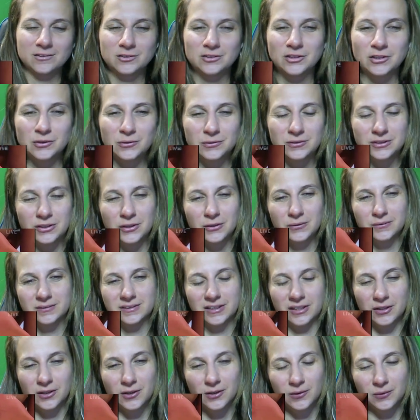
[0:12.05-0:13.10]
Two, two,
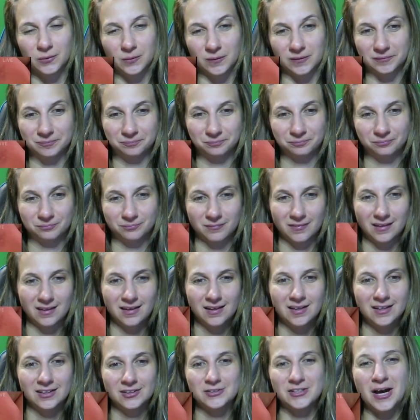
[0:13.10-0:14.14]
two!
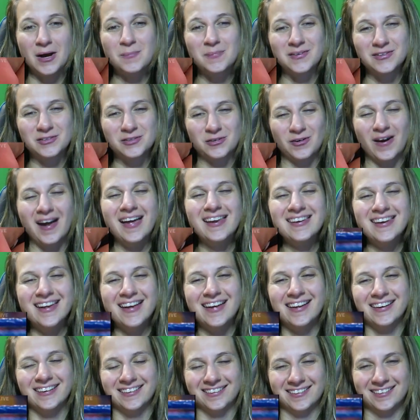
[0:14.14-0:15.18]
Ciampa
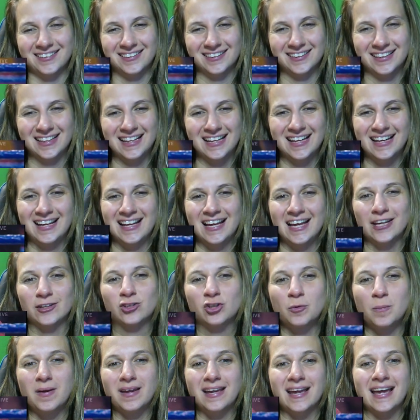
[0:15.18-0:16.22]
trending! It
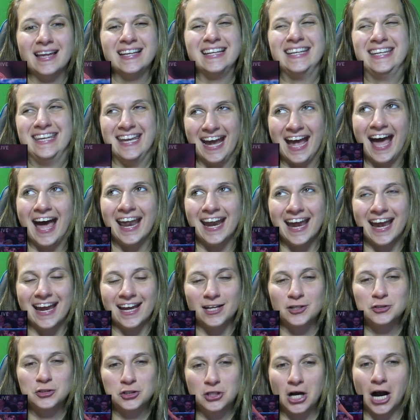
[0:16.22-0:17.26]
should be Daddy
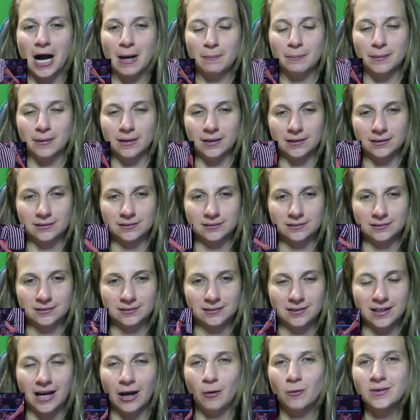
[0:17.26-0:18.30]
Ciampa.
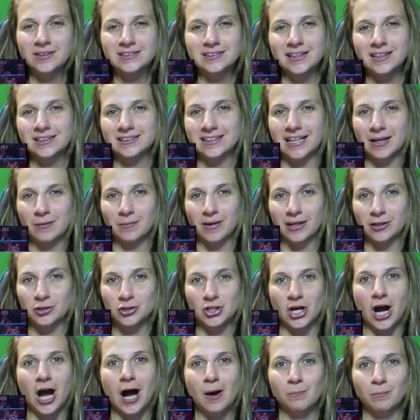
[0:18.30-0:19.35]
I always say his name like
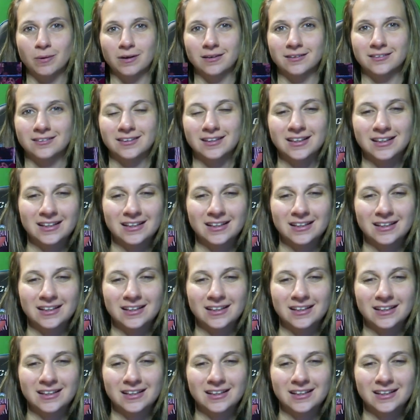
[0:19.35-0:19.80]
Champa.